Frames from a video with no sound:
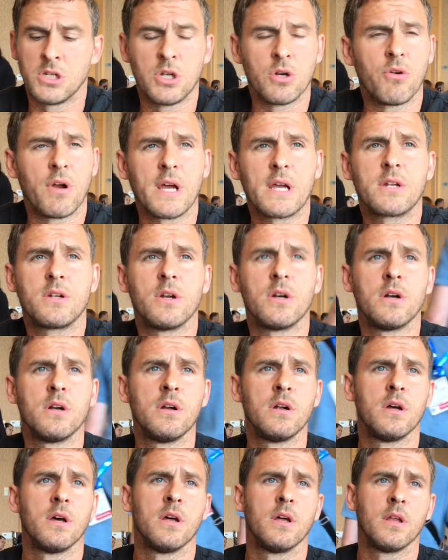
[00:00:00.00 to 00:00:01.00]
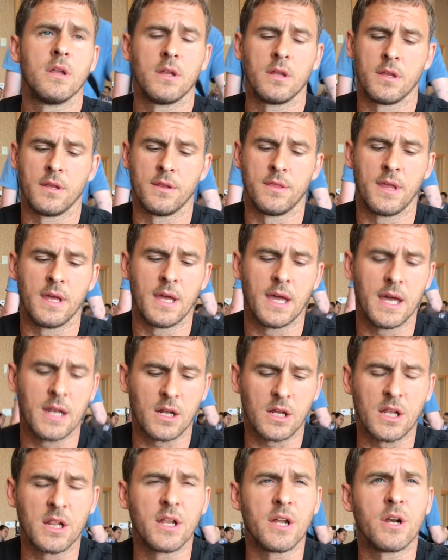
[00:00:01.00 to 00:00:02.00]
director, they had
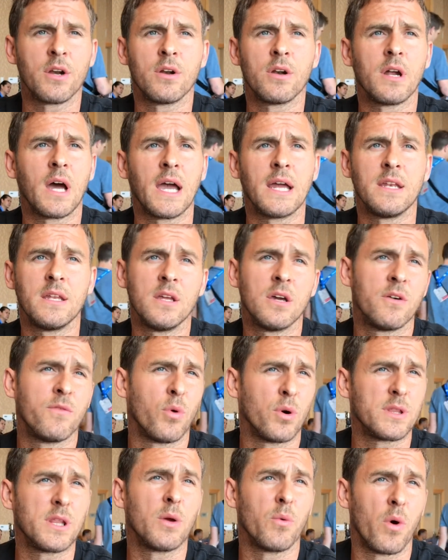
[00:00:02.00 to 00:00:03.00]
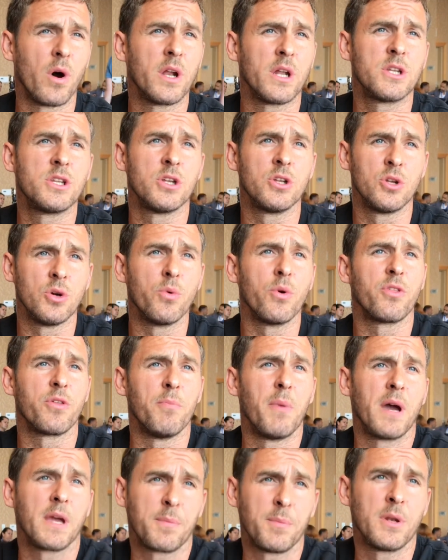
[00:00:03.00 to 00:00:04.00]
a clear idea of what they wanted to do with
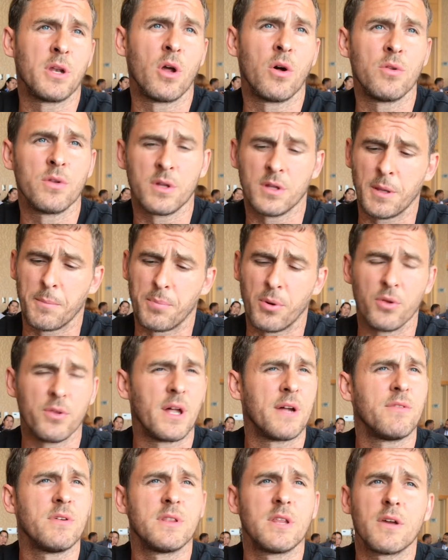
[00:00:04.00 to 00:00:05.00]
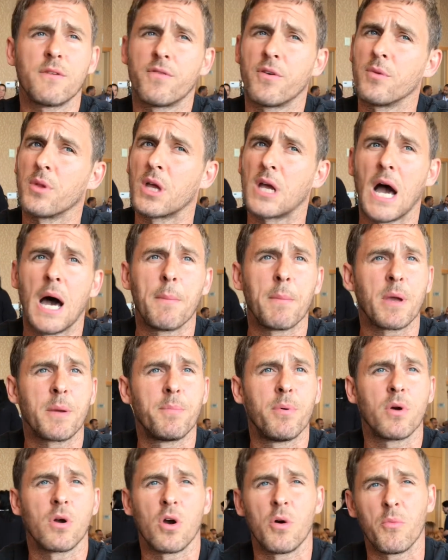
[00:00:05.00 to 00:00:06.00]
Mike Mignola. They pulled everything from the
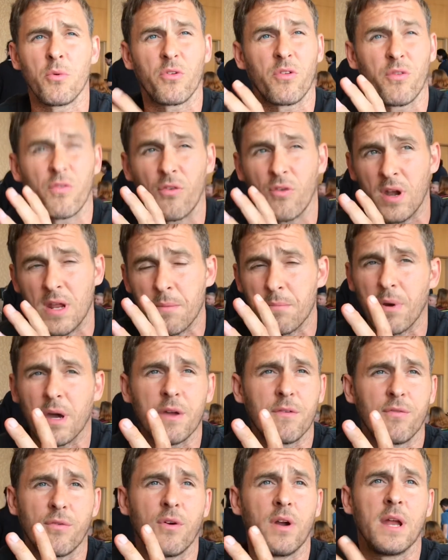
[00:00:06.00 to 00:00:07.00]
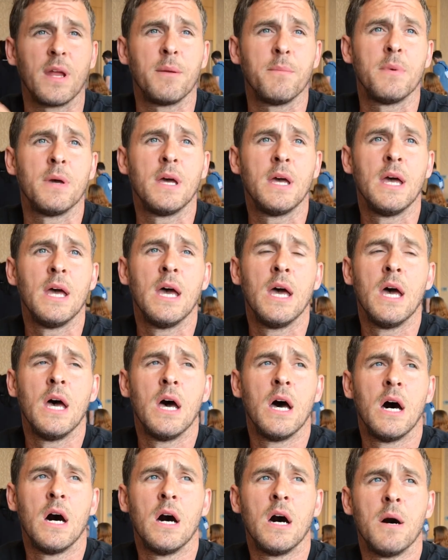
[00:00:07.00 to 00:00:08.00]
comic book, almost frame by frame,
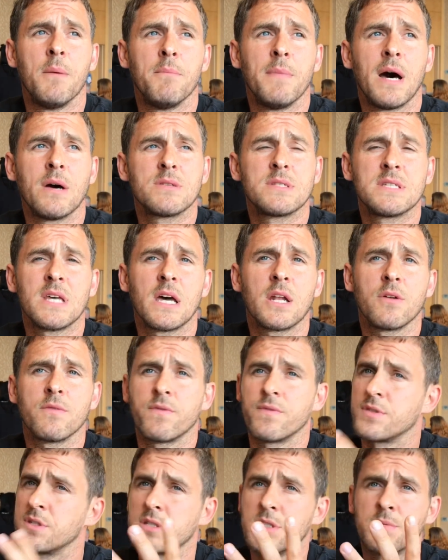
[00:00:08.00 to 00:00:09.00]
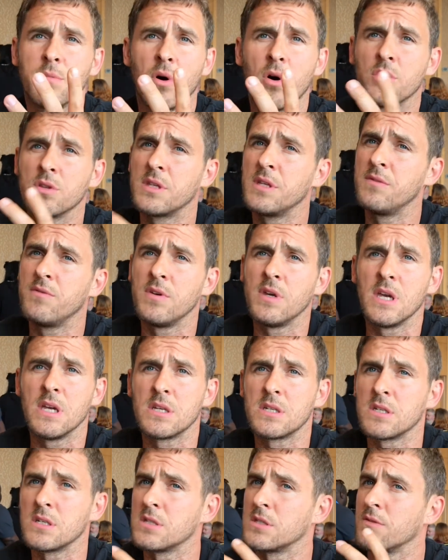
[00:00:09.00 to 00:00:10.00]
outside of small
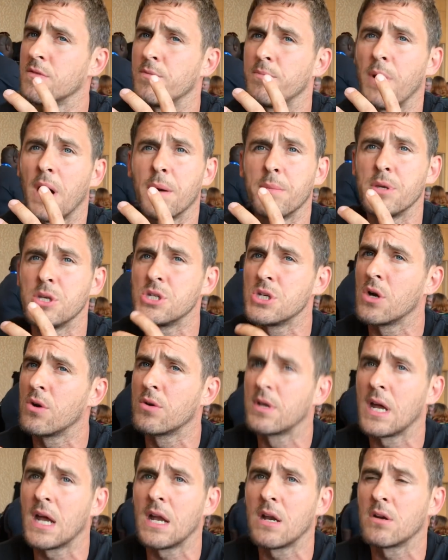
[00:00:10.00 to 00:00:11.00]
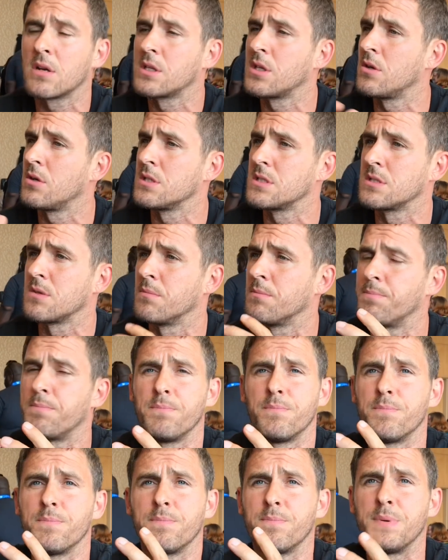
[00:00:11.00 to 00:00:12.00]
deviations of Bobby Joe character and some
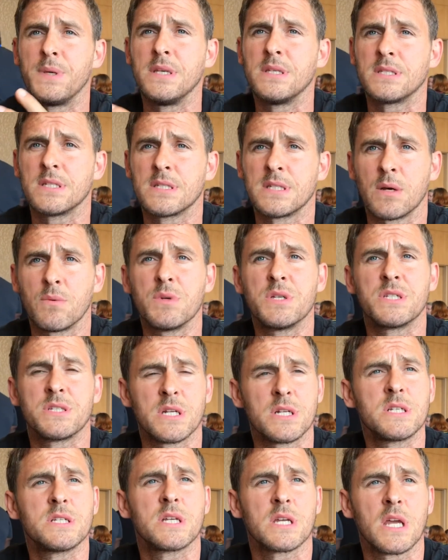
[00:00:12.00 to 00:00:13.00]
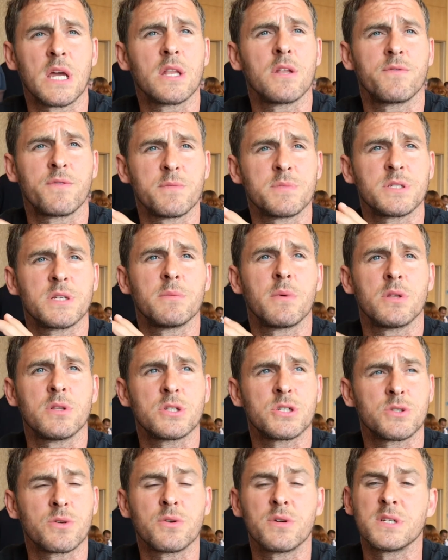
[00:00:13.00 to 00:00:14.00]
pieces that we stitched together from some other
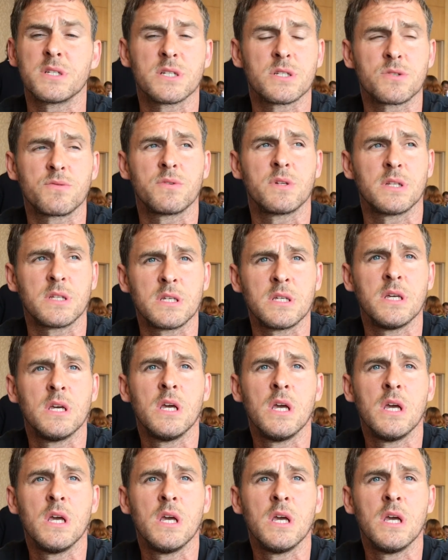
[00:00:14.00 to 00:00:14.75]
stories. It's really